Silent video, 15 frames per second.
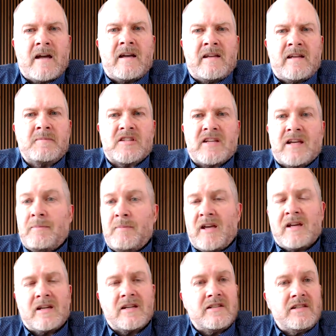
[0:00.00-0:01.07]
Hi, I'm Scott
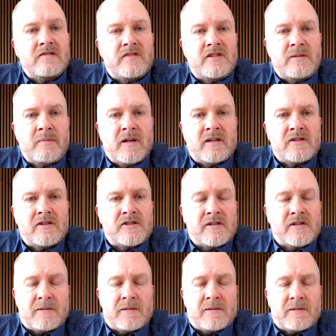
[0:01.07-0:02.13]
Mack, a DFT
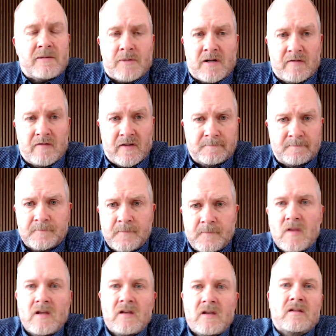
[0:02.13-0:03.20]
Manager at Marvell.
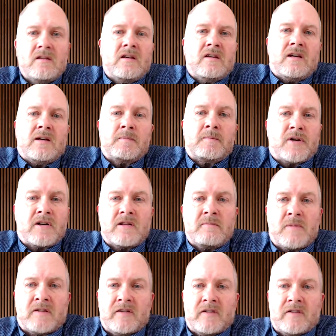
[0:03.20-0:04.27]
I'm part of the
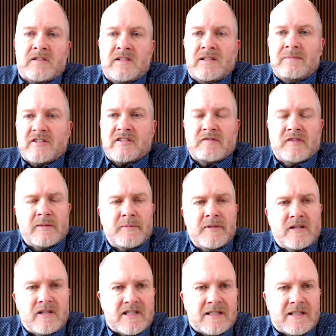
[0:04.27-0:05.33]
Marvell team that's
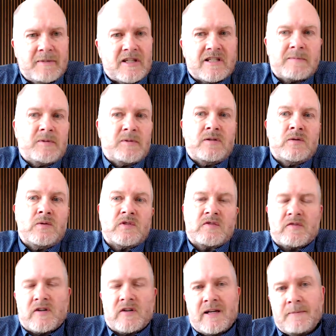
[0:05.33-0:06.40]
developing custom
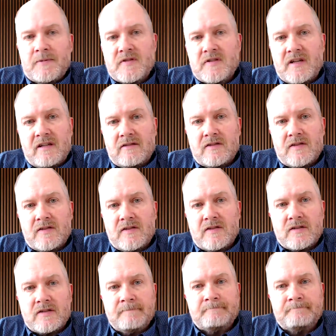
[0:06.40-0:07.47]
XPUs for
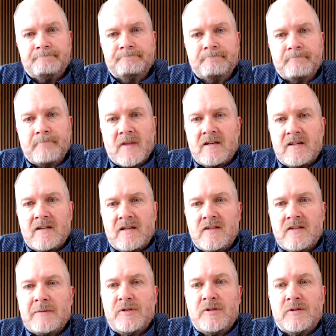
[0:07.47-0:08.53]
hyperscalers. As you
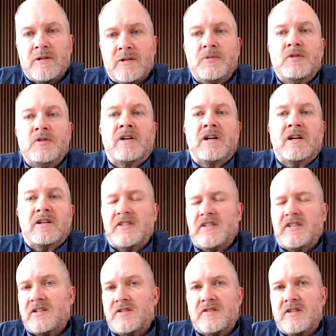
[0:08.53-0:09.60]
probably know, computer
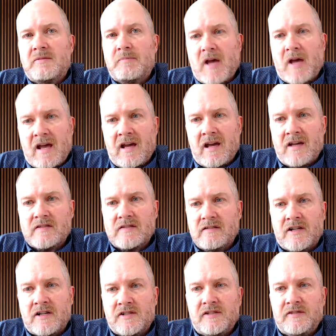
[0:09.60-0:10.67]
architectures of the
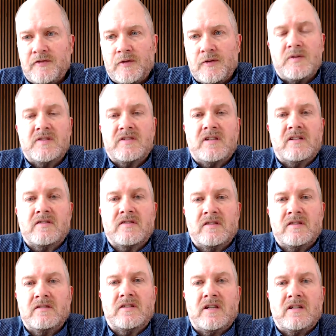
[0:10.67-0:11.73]
past largely focused on a
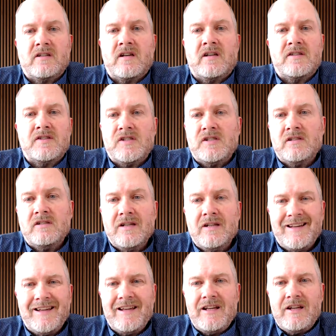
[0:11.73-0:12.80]
single technology,